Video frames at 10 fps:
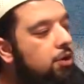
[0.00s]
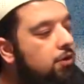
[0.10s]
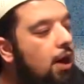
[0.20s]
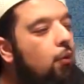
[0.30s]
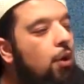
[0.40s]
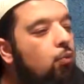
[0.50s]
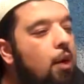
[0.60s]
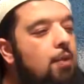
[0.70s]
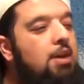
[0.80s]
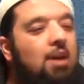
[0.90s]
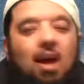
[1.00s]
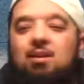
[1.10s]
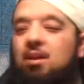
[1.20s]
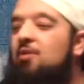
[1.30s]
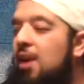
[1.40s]
which is that when women
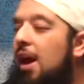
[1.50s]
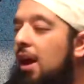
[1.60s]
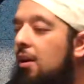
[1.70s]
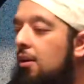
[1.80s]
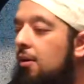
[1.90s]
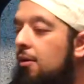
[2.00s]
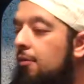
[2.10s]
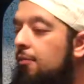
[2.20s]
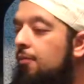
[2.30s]
tend to say,